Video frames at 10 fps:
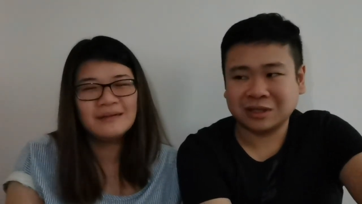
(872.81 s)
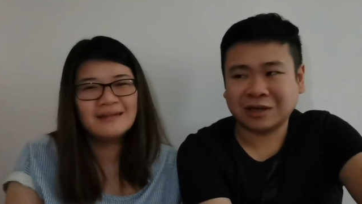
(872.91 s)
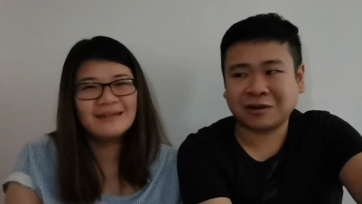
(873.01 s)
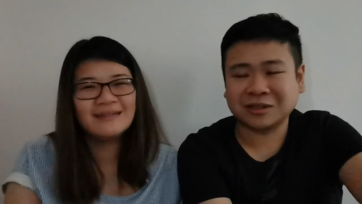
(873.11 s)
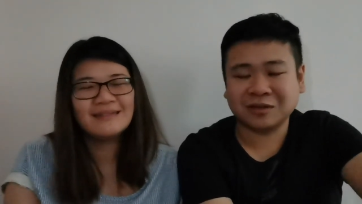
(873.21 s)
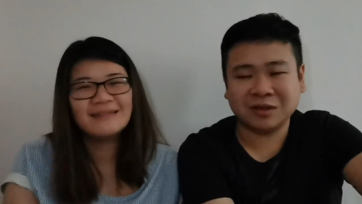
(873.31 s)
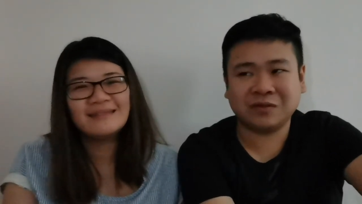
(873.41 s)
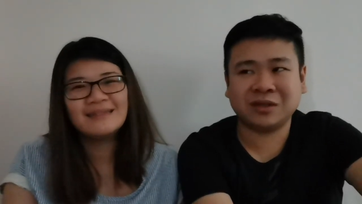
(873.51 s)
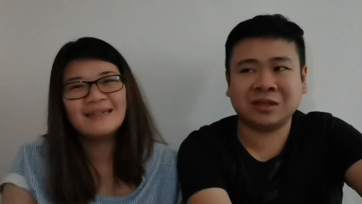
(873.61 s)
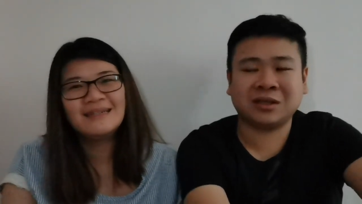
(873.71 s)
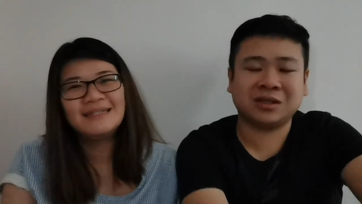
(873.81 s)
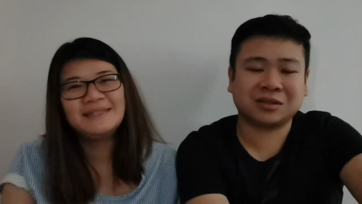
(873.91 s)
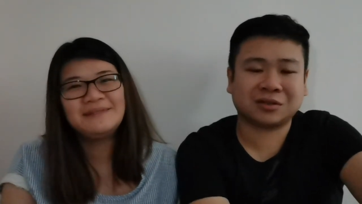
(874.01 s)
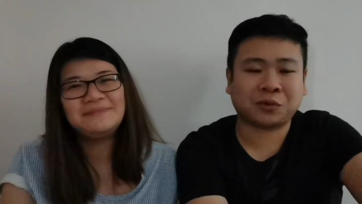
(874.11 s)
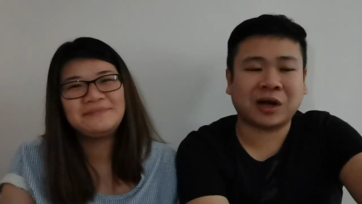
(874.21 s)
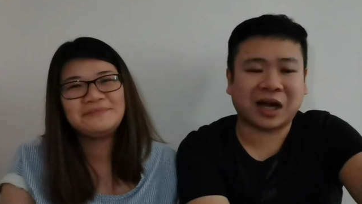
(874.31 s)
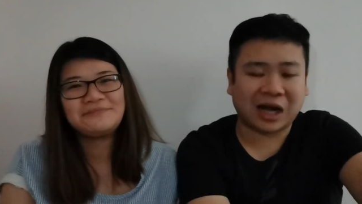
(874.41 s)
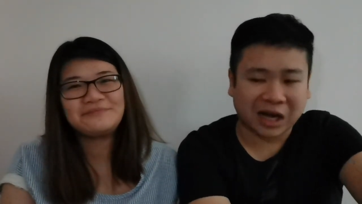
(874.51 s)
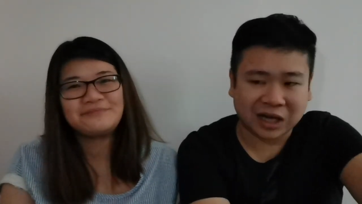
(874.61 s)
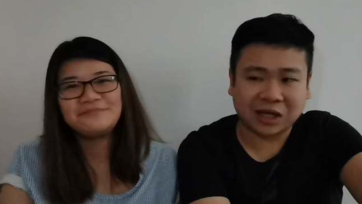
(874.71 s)
Speaker 1: Their cost of living is quite
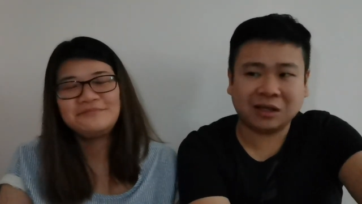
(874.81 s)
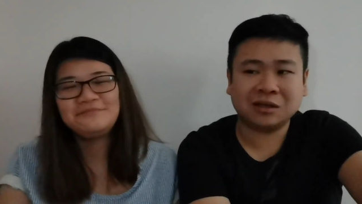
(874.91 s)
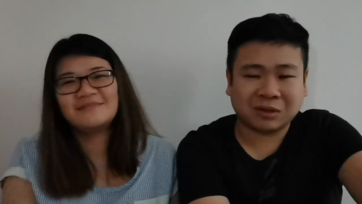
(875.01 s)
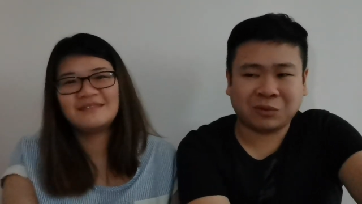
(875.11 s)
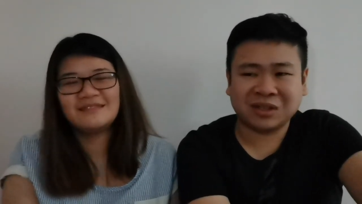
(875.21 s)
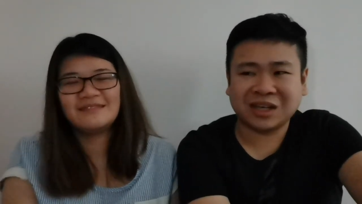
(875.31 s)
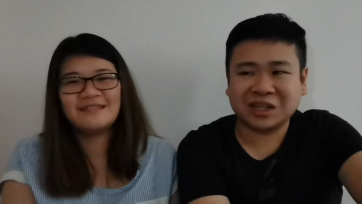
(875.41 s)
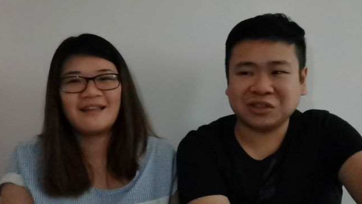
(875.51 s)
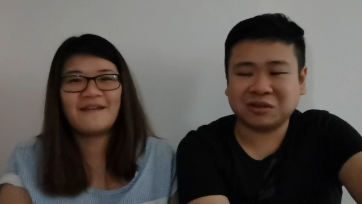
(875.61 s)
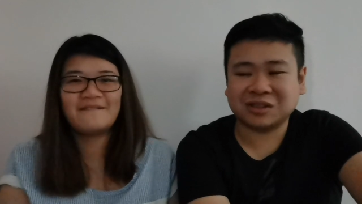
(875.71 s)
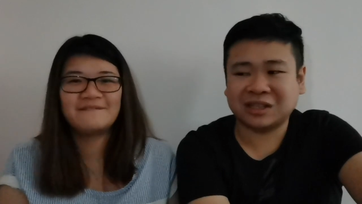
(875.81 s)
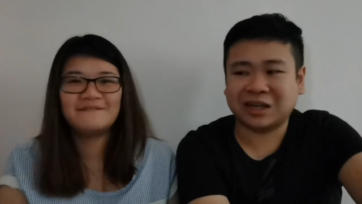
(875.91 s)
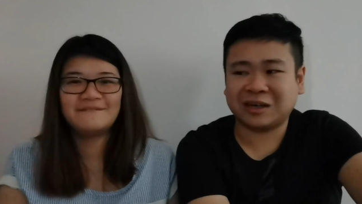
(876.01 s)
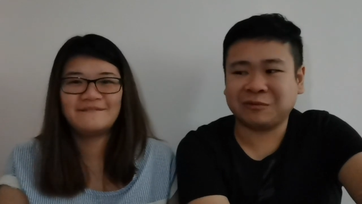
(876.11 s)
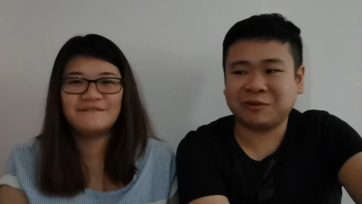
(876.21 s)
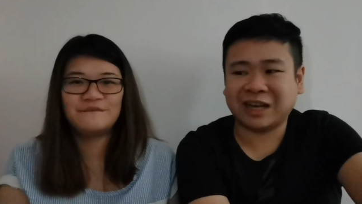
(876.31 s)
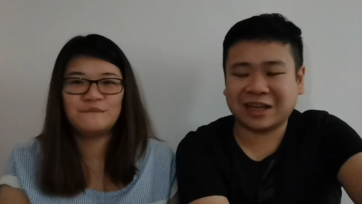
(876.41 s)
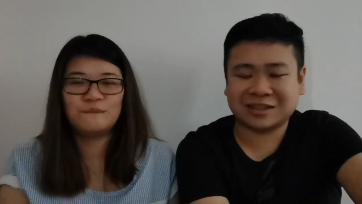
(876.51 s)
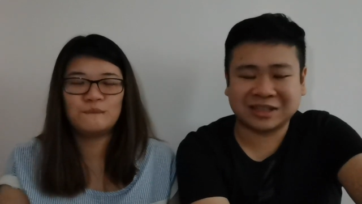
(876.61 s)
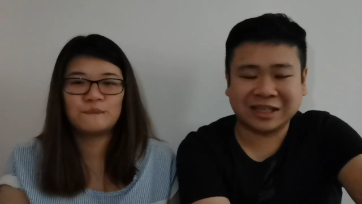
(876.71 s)
high, but one thing I enjoy is their
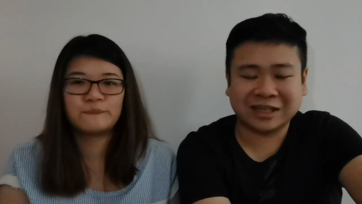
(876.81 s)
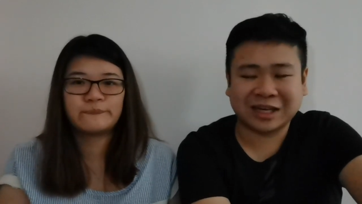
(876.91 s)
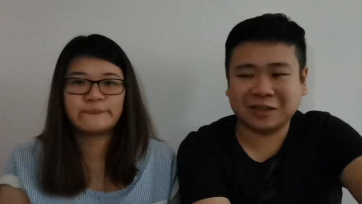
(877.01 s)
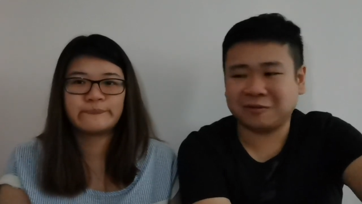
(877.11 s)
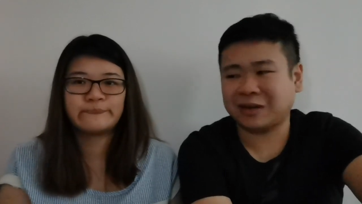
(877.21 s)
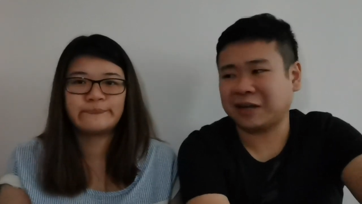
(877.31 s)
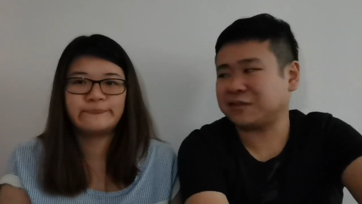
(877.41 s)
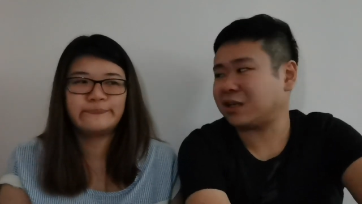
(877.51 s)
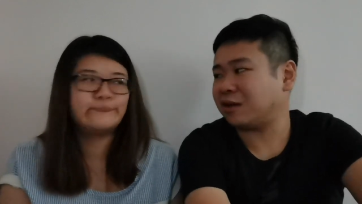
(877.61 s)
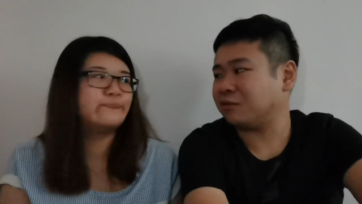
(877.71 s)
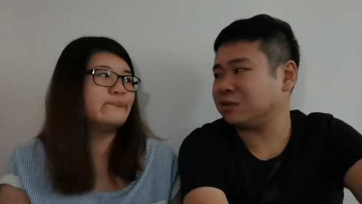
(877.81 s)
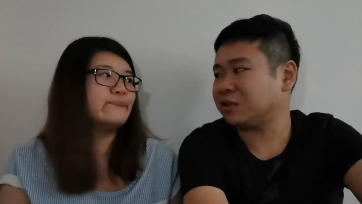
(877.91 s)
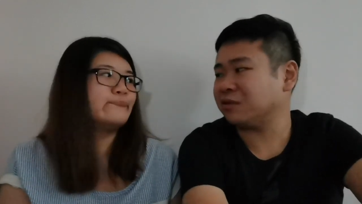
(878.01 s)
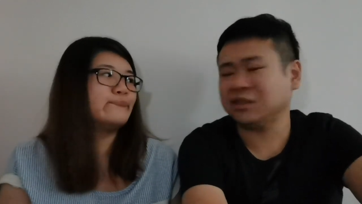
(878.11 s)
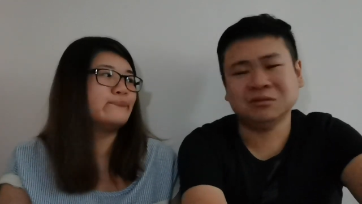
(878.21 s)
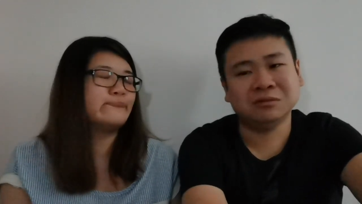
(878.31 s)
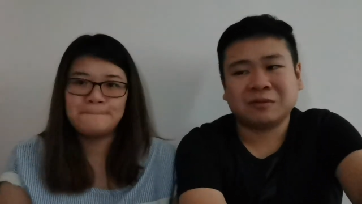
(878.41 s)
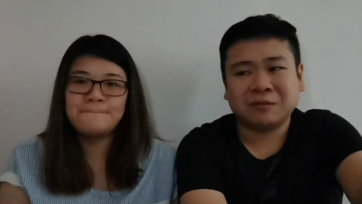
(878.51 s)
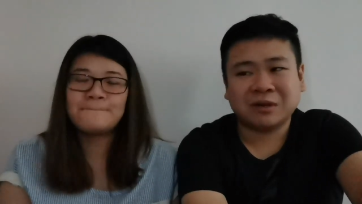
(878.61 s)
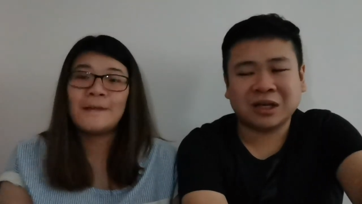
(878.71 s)
relaxing kind of lifestyle, which I really do.
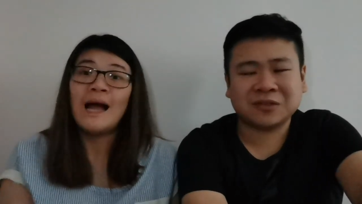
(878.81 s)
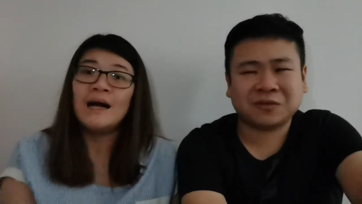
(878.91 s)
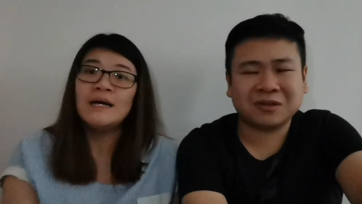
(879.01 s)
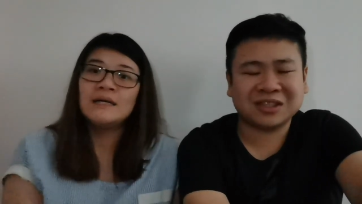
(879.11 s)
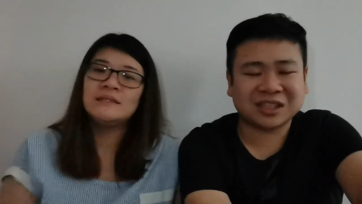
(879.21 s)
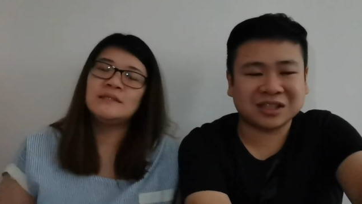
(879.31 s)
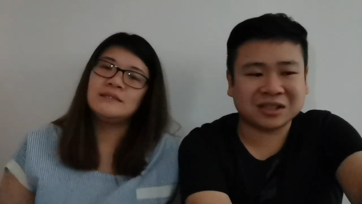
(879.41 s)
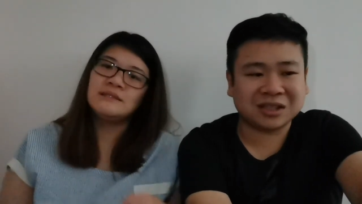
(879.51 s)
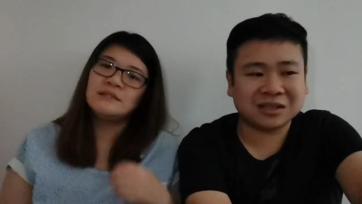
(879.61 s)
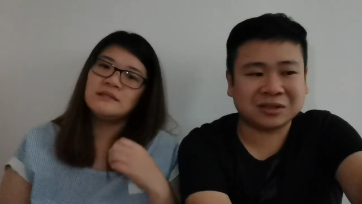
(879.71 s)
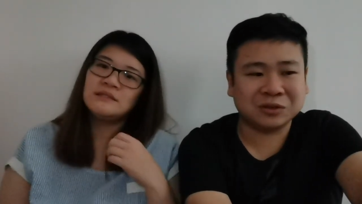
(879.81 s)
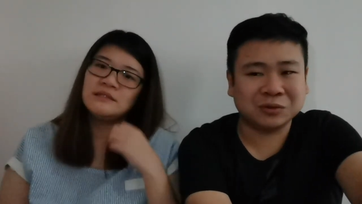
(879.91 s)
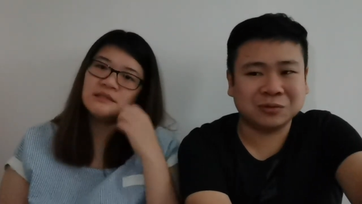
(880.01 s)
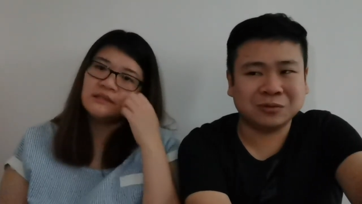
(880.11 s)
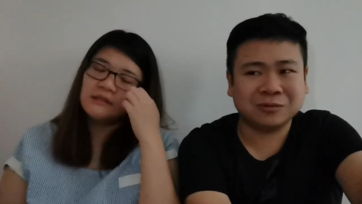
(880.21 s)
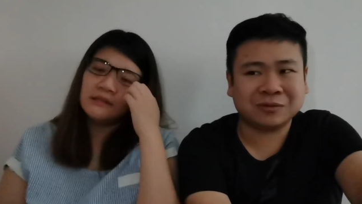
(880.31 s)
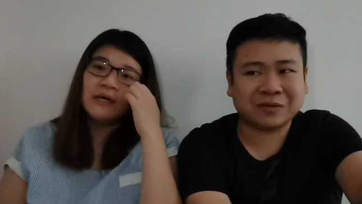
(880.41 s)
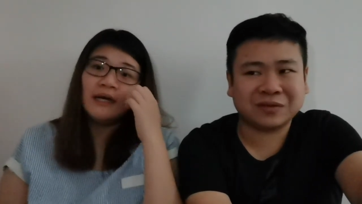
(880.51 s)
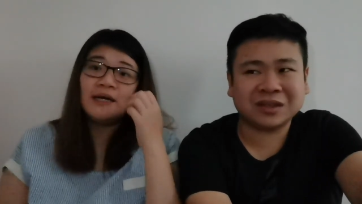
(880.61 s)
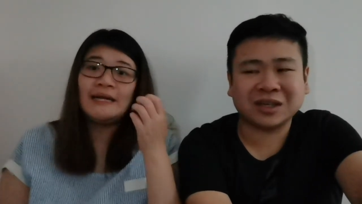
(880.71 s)
Speaker 2: Mm. As for necessities, you
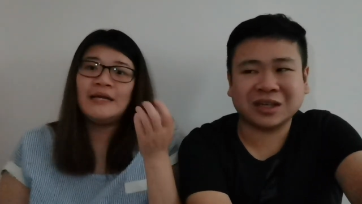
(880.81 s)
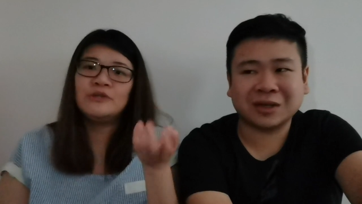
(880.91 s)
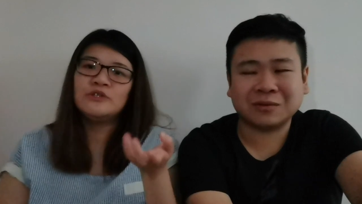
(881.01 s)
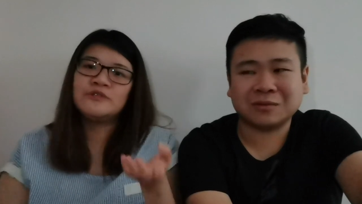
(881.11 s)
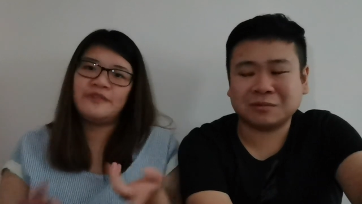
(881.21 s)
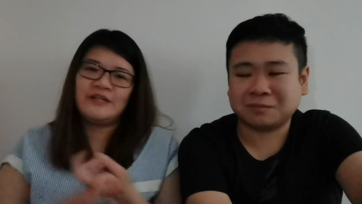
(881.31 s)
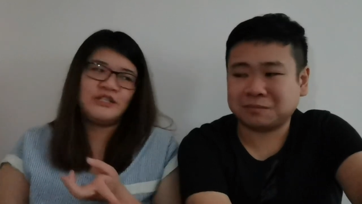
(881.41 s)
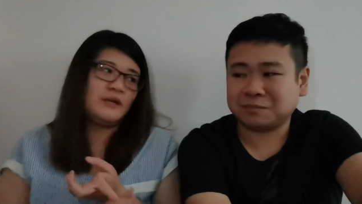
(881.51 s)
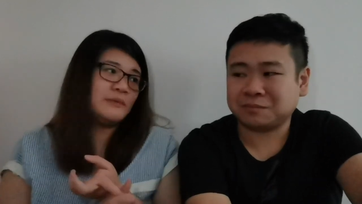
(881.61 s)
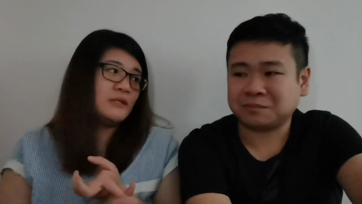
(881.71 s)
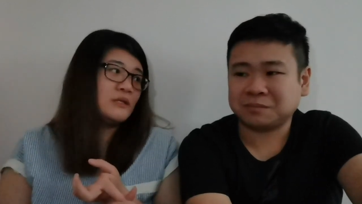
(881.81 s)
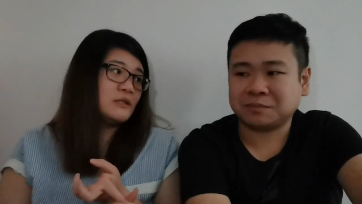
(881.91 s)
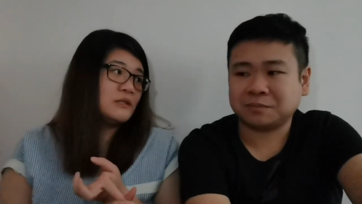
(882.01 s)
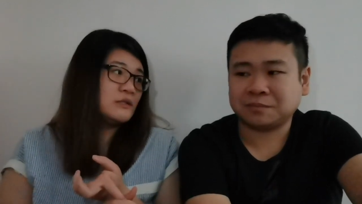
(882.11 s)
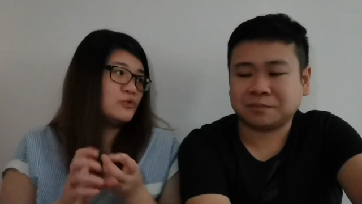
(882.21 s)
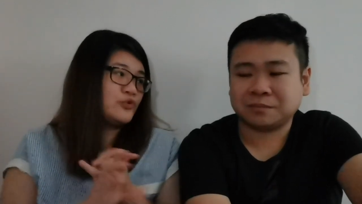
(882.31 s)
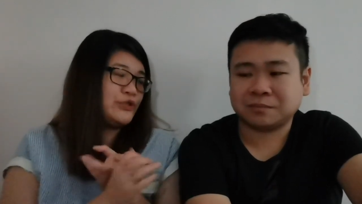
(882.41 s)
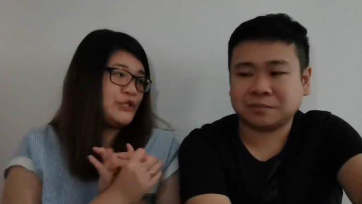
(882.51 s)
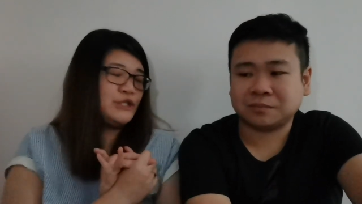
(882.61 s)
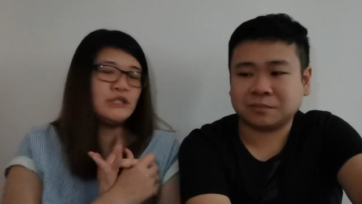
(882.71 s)
roughly can buy those vegetables,
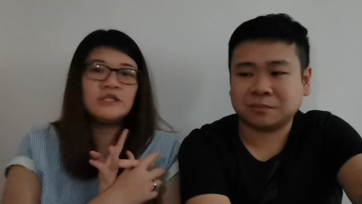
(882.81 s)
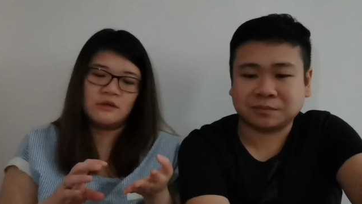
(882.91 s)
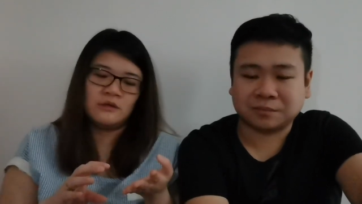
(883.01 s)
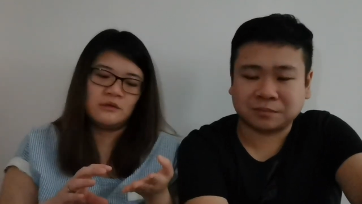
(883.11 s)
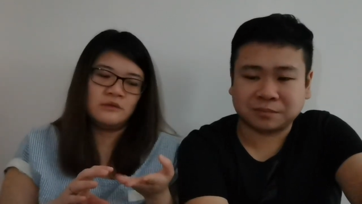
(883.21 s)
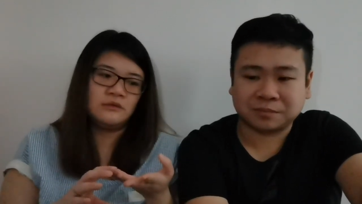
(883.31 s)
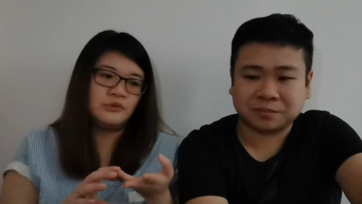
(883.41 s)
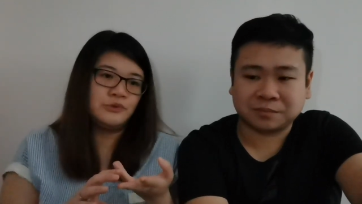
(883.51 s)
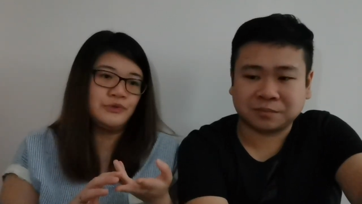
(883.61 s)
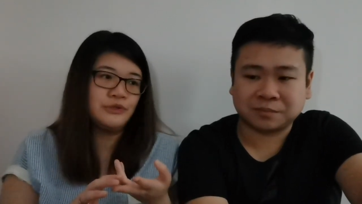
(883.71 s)
drink, or those